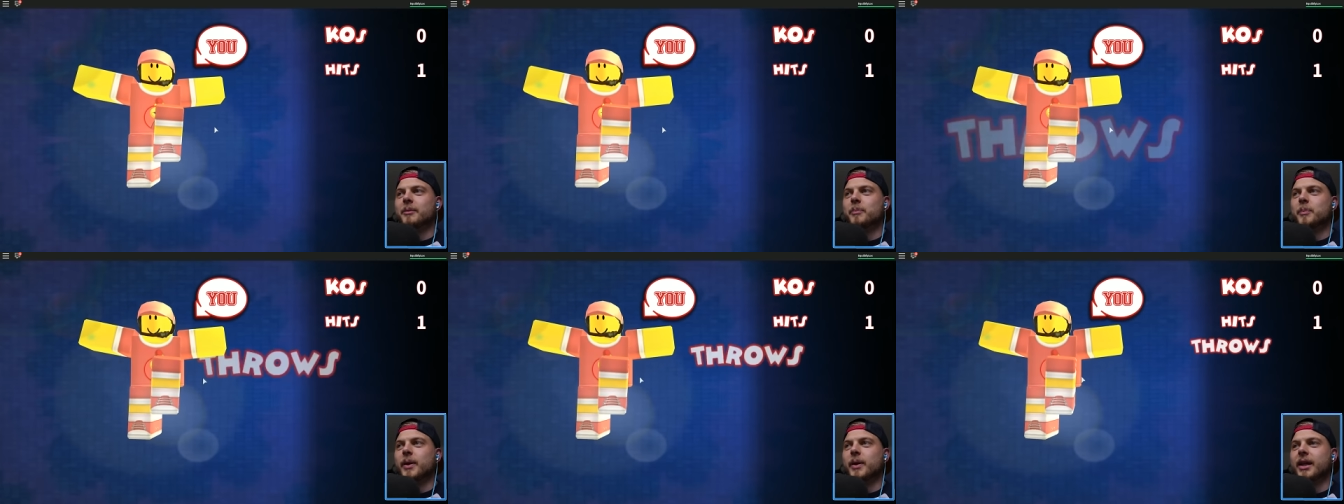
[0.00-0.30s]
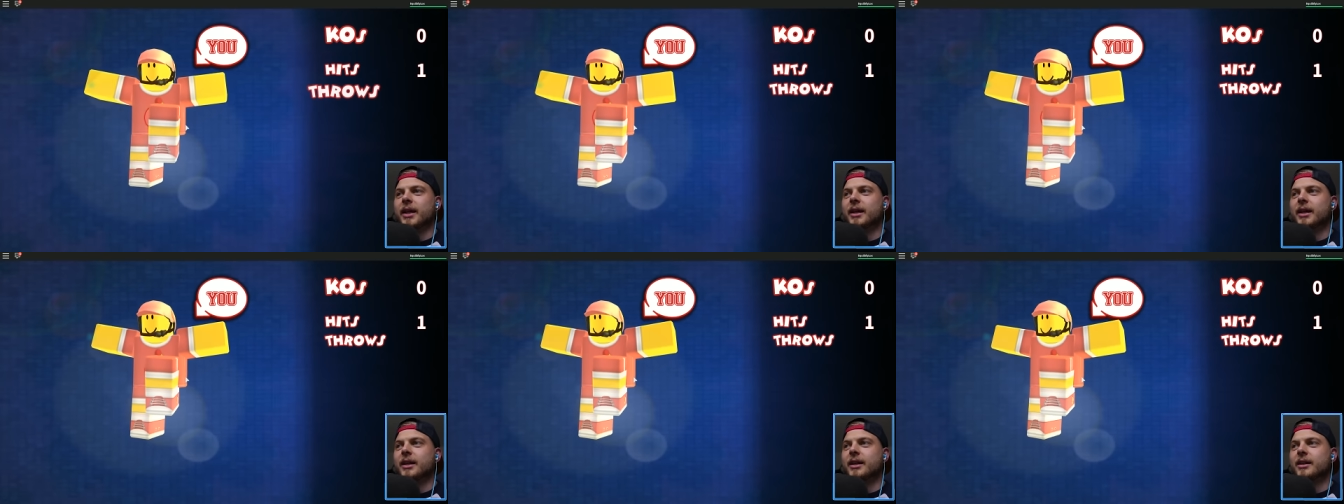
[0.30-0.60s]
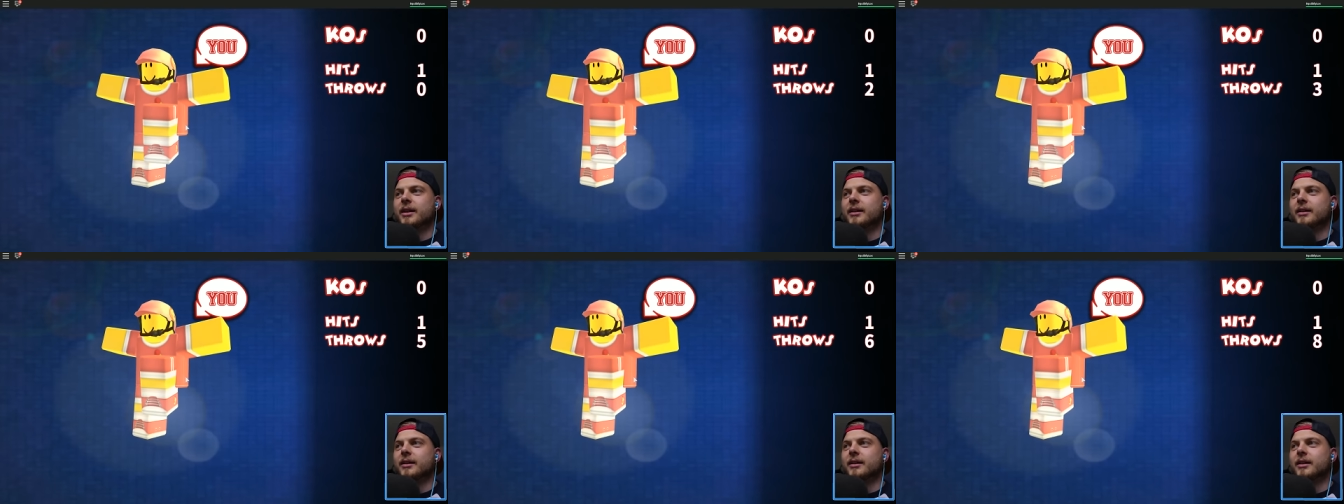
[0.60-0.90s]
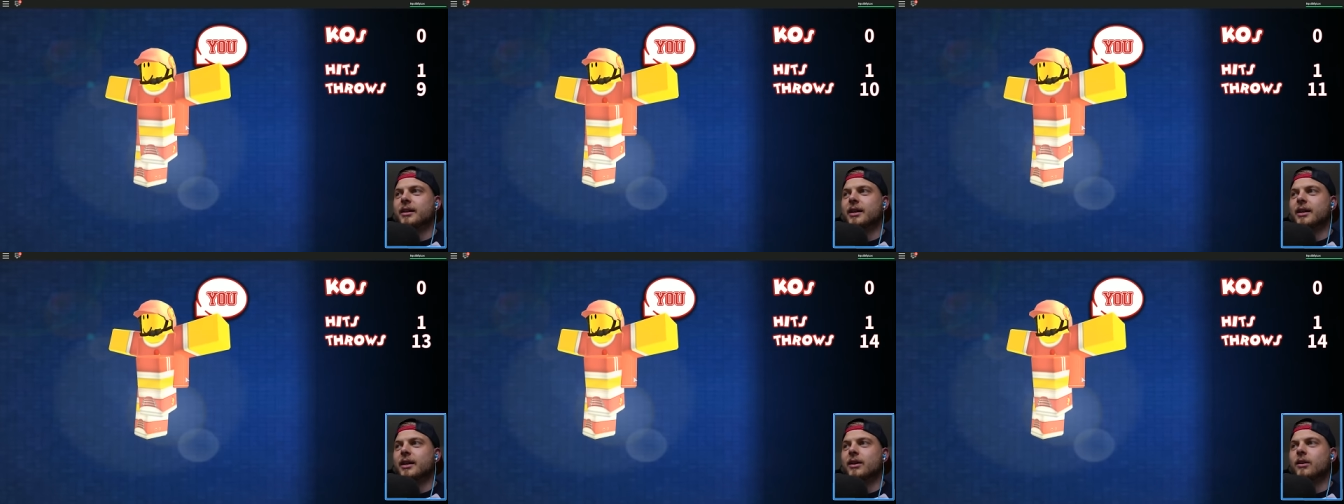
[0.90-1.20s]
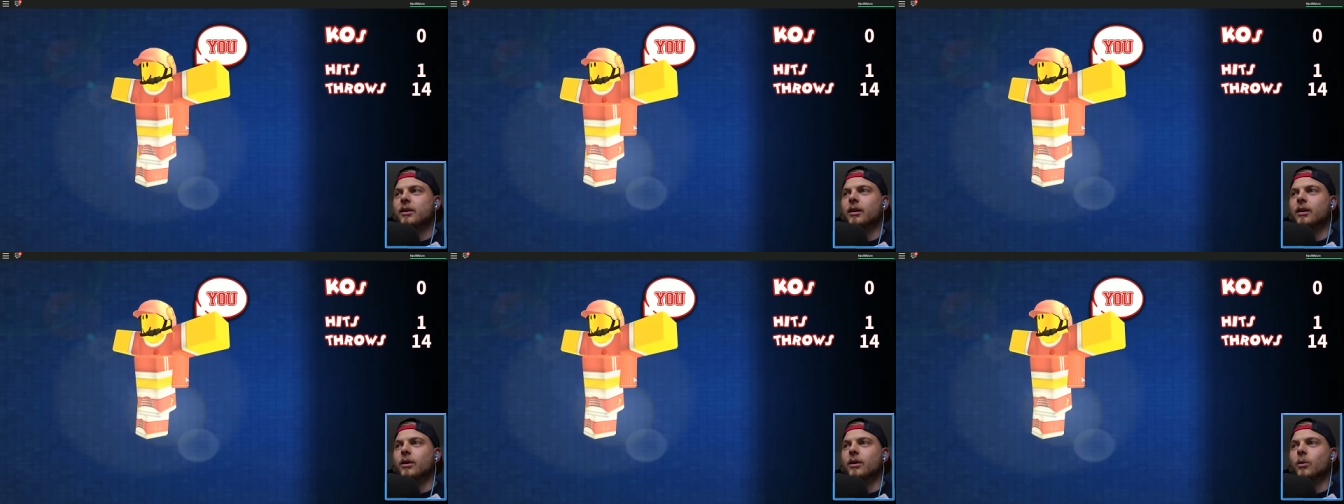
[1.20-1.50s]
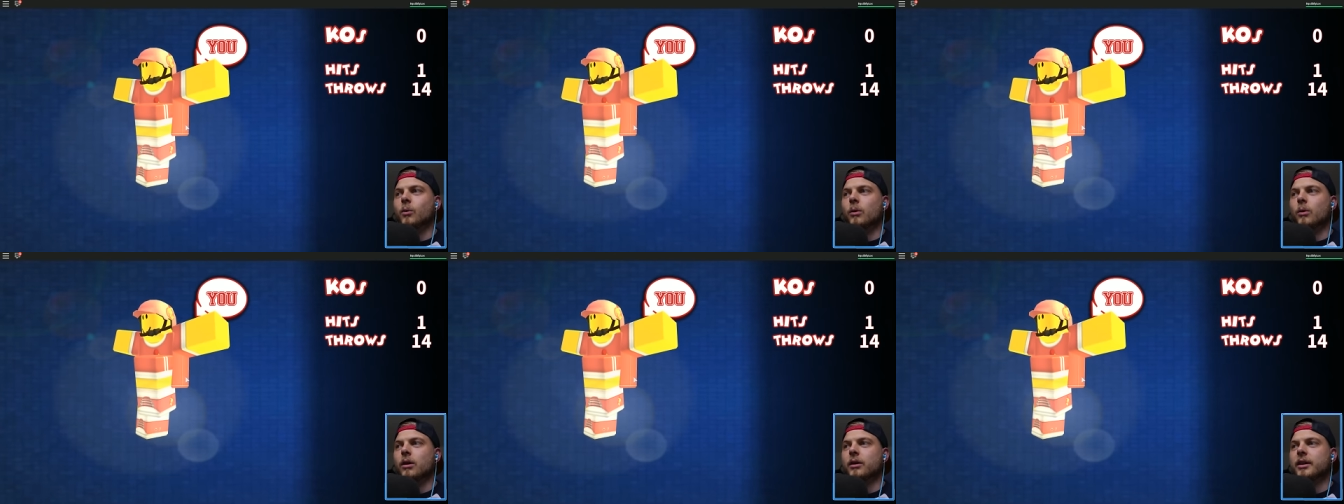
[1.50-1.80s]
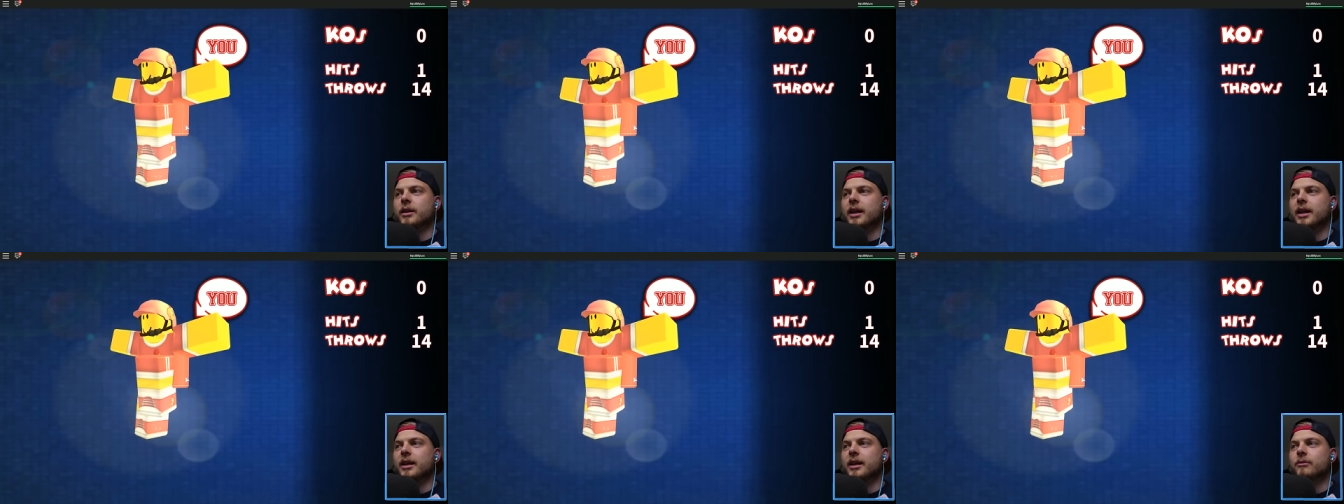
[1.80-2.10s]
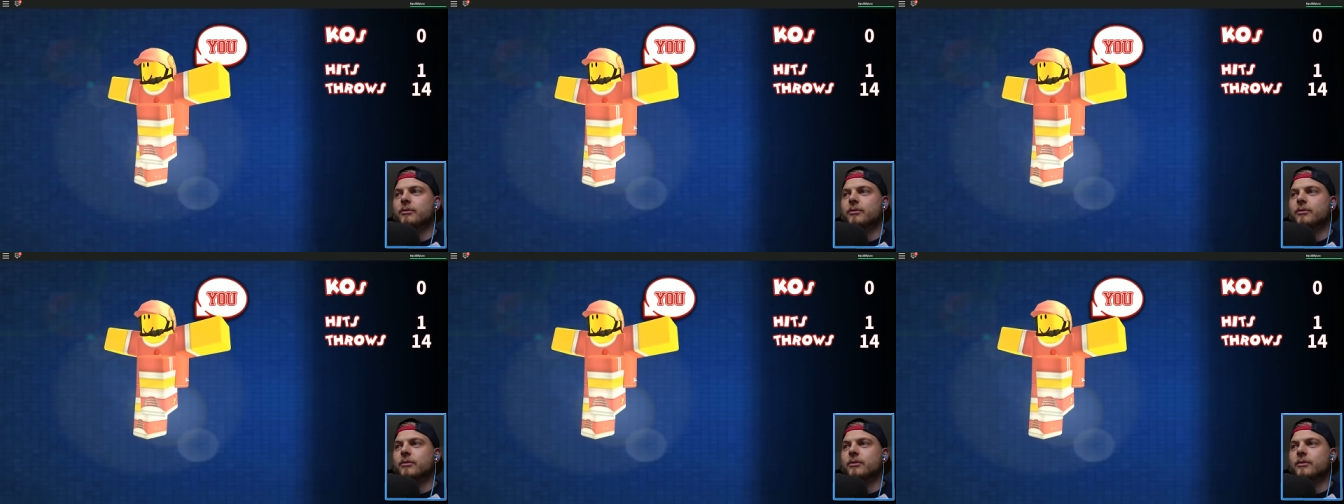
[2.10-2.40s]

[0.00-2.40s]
at my pink. I got I, one hit.